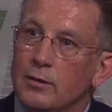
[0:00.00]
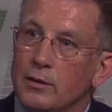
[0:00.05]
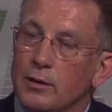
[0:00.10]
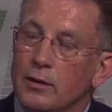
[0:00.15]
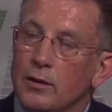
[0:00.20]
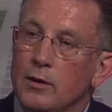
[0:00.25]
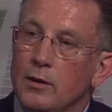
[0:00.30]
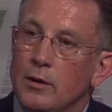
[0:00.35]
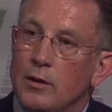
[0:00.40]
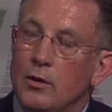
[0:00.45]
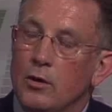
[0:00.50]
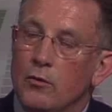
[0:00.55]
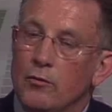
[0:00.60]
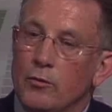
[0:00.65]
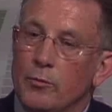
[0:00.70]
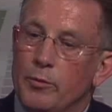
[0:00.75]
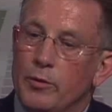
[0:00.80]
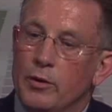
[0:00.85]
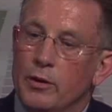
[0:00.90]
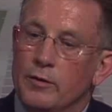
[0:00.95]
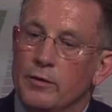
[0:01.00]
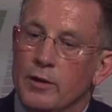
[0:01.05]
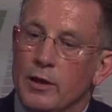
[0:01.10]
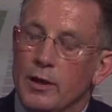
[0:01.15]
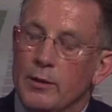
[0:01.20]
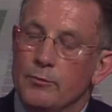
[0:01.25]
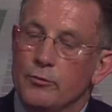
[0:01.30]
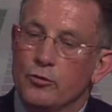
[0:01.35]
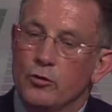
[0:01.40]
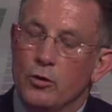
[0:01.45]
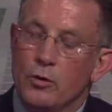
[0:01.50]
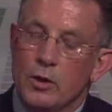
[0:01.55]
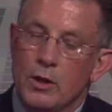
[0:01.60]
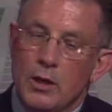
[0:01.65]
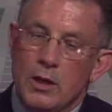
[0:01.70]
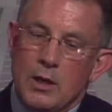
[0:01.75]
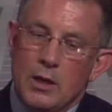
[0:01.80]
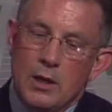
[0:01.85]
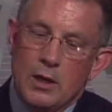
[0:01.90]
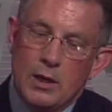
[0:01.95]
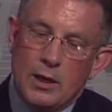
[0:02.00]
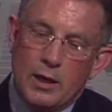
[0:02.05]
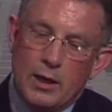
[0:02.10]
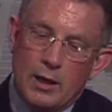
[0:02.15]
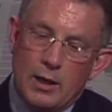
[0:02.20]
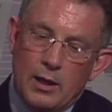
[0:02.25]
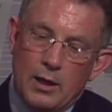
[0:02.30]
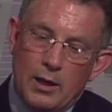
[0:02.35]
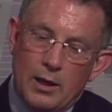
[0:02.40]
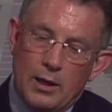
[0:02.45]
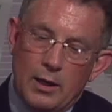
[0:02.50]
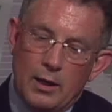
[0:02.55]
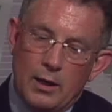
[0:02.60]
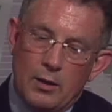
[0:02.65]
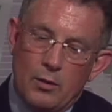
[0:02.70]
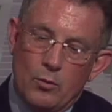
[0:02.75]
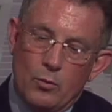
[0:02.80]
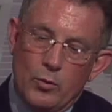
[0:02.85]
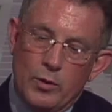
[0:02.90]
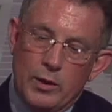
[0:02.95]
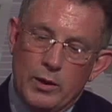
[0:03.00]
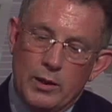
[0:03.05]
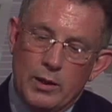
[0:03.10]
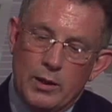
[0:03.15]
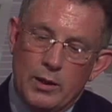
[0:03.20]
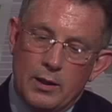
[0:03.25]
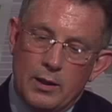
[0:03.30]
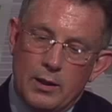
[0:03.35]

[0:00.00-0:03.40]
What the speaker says: And over a period of time. So we